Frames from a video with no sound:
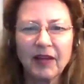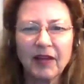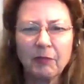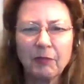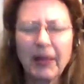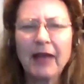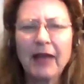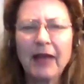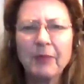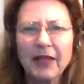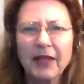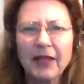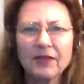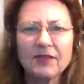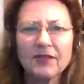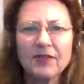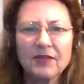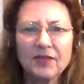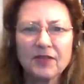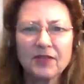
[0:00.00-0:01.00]
black beans.
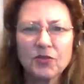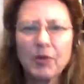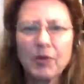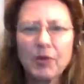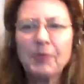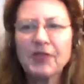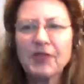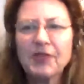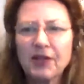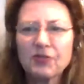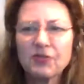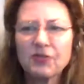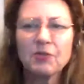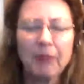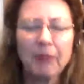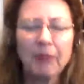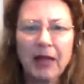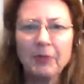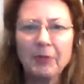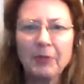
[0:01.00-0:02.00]
Sweet potatoes and
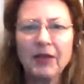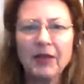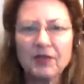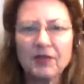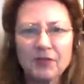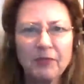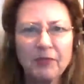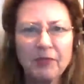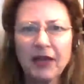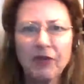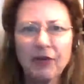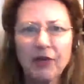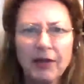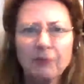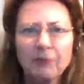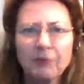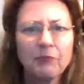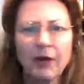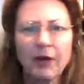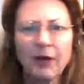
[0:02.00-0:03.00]
black beans make great
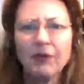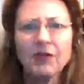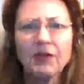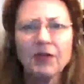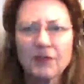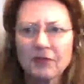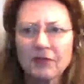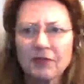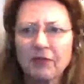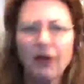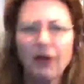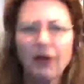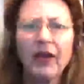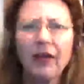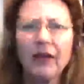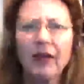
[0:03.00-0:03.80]
brownies. Oh yeah.